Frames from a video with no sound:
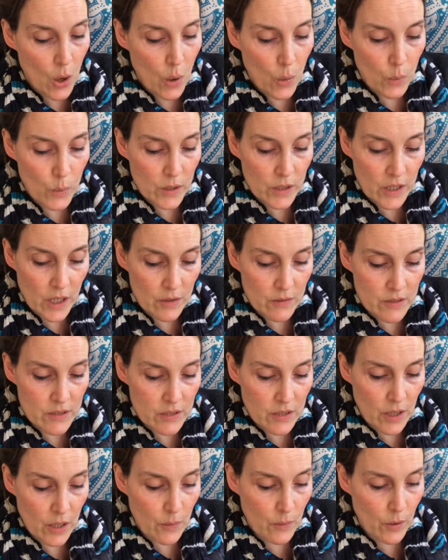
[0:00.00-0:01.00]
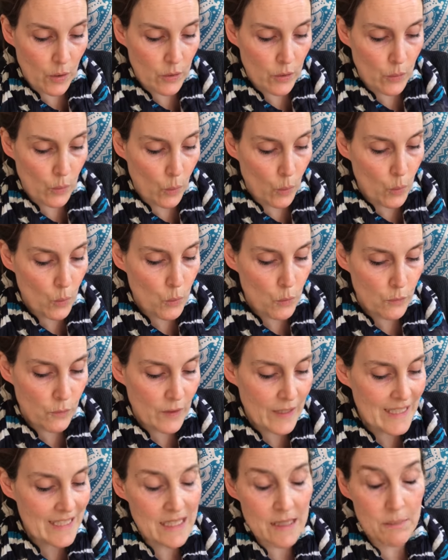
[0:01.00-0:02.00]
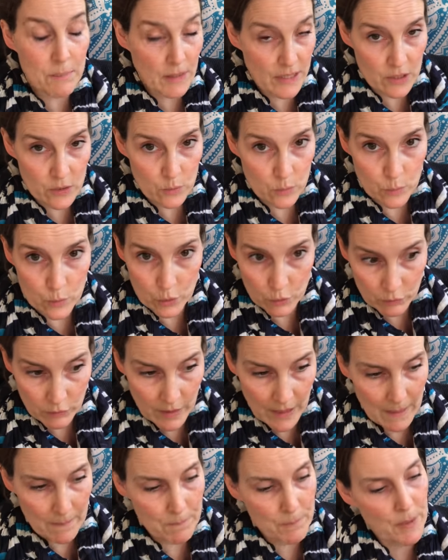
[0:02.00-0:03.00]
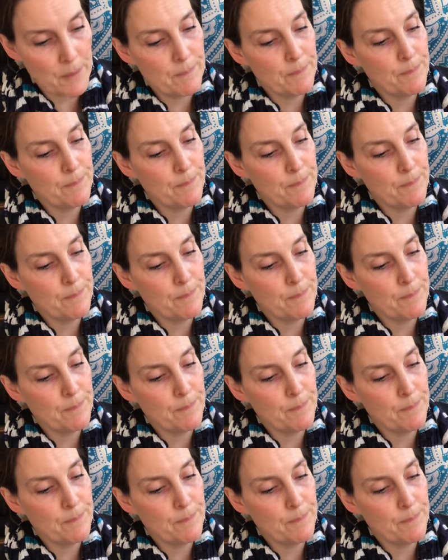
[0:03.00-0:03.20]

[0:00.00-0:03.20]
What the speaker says: were going to go on an awfully special trip.